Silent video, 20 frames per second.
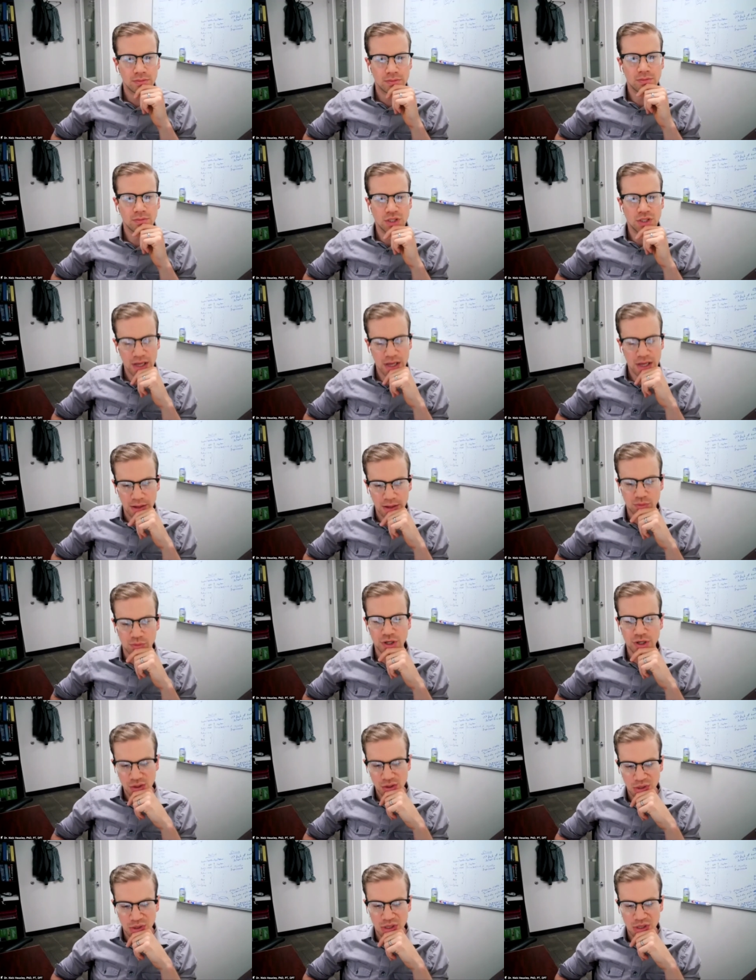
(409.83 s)
Yeah, pretty
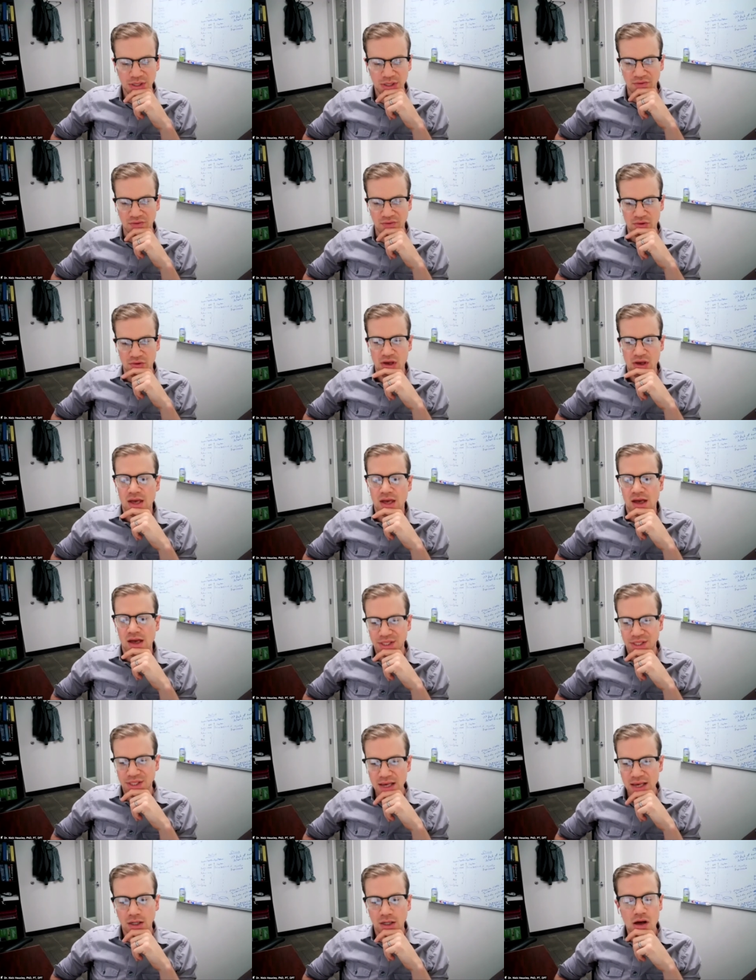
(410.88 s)
interesting stuff. And it's
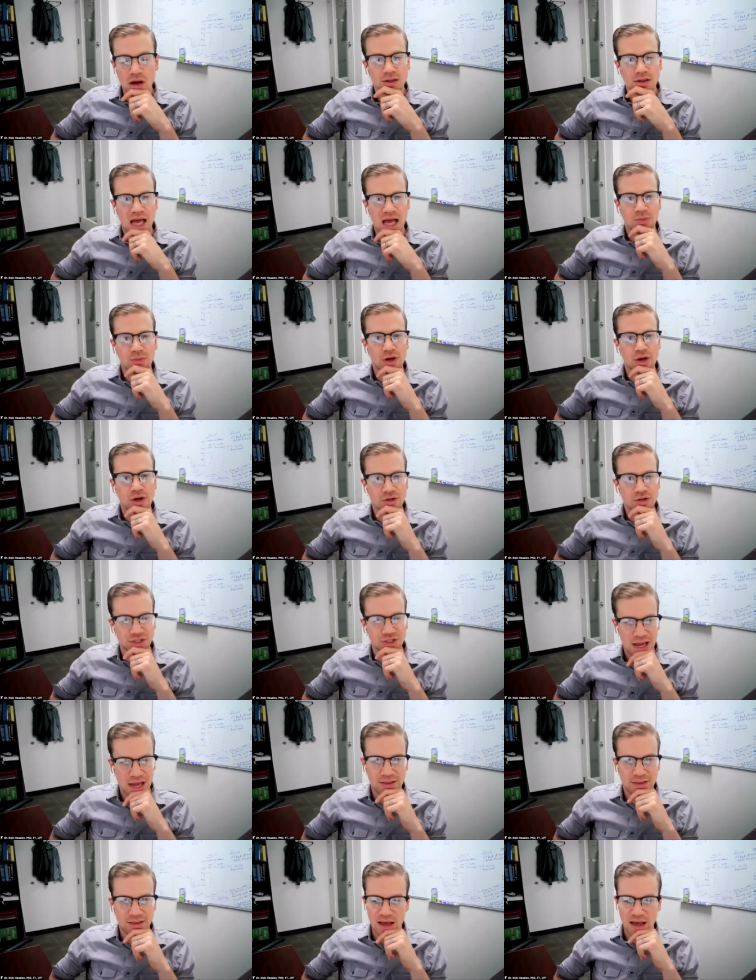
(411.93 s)
taken a long time to
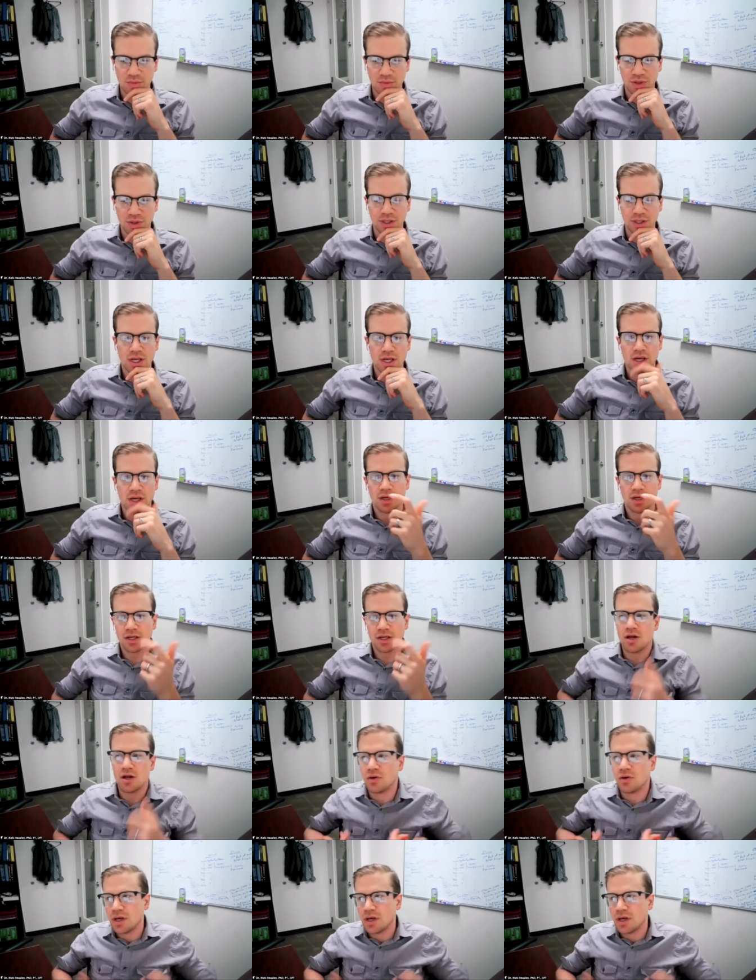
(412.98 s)
understand that, but you
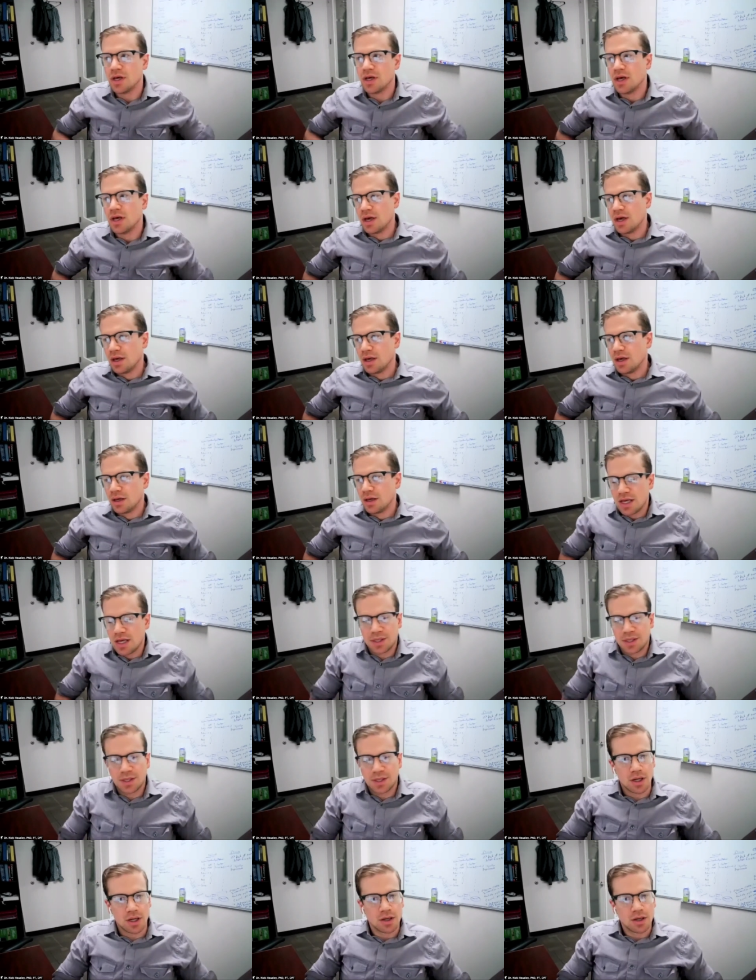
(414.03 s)
know,
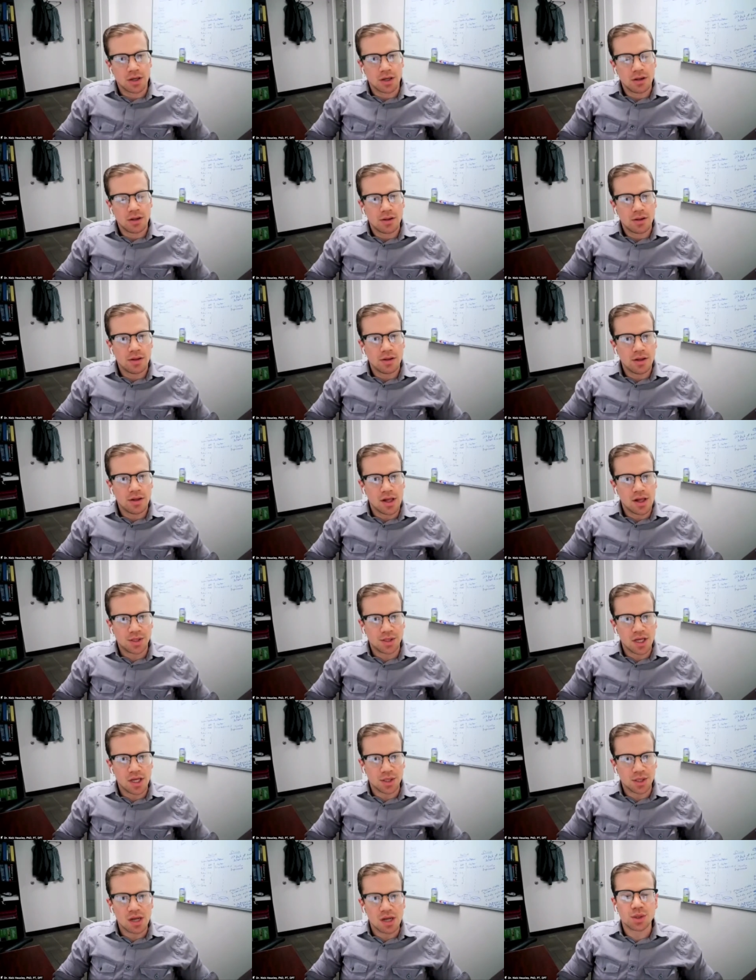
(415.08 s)
it's uh, it's,
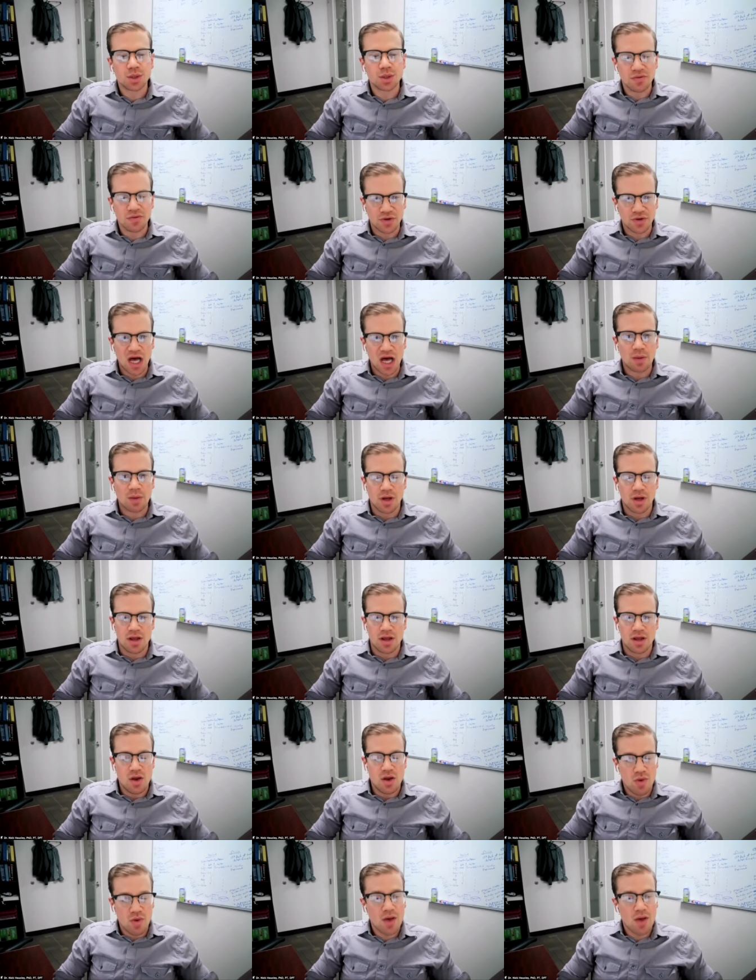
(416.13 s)
it's an interesting phenomenon
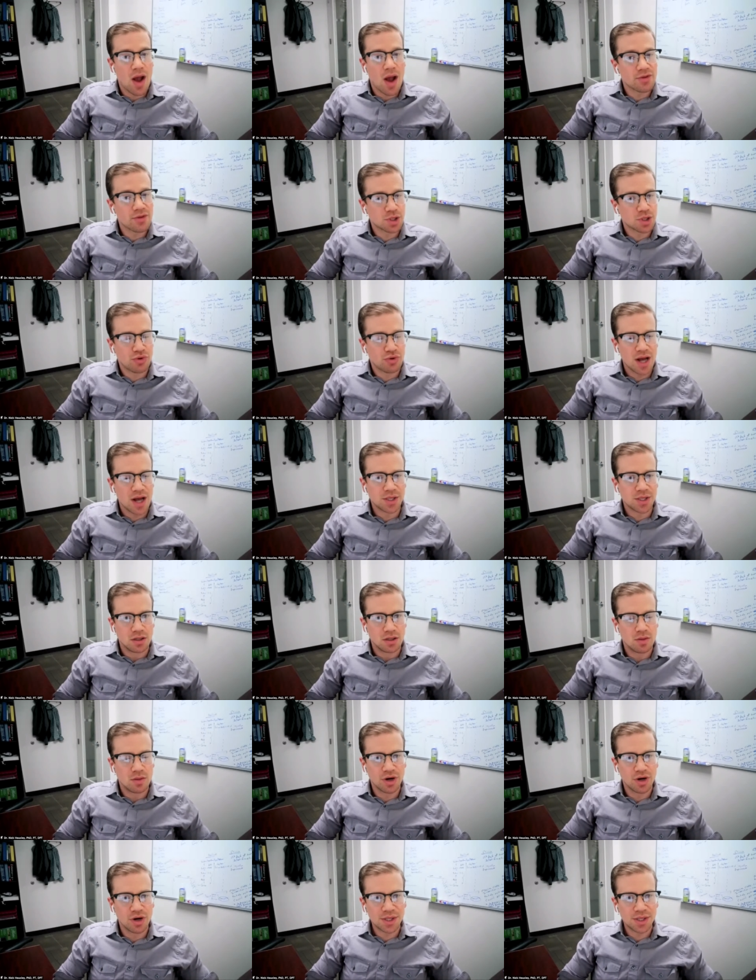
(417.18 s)
and, and rather surprising,
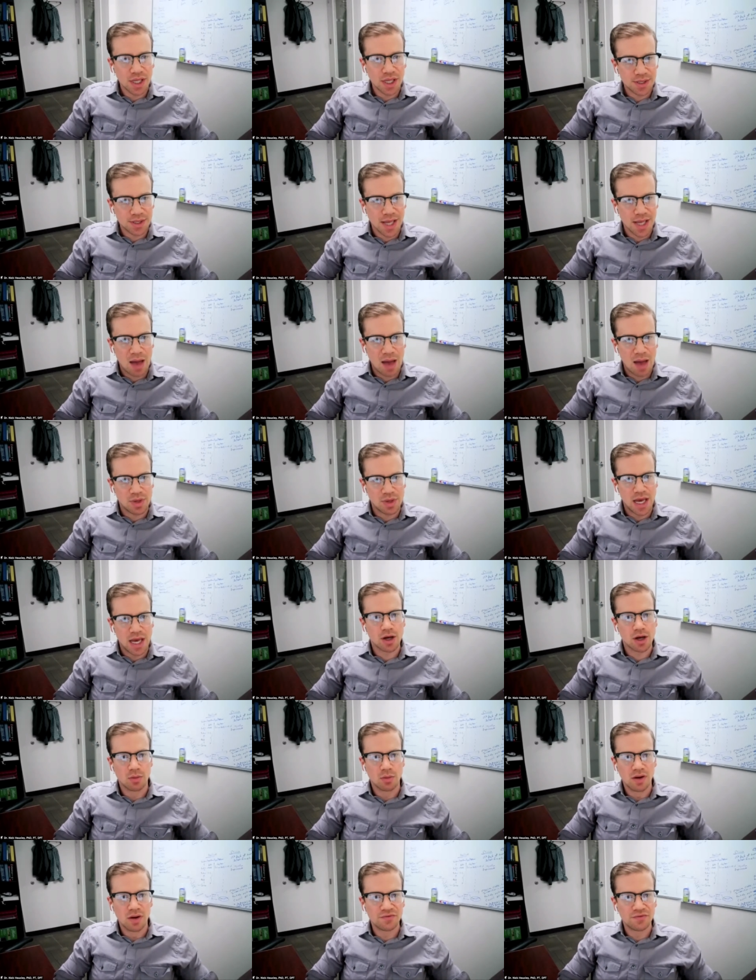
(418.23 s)
but it's, it's a happy
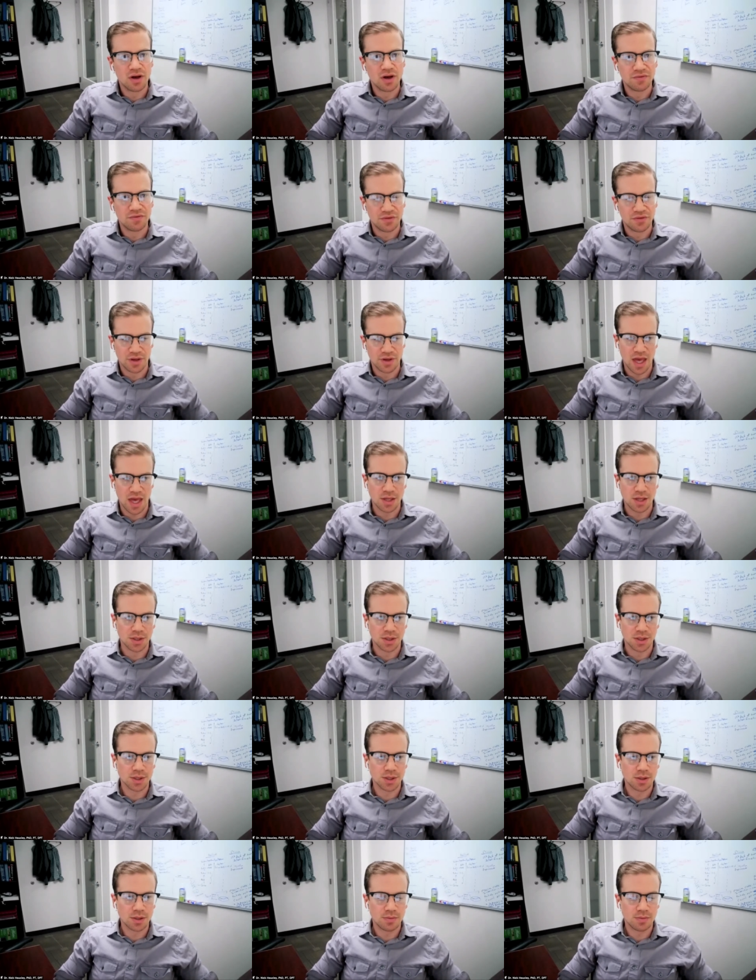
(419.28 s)
outcome of, of the cases.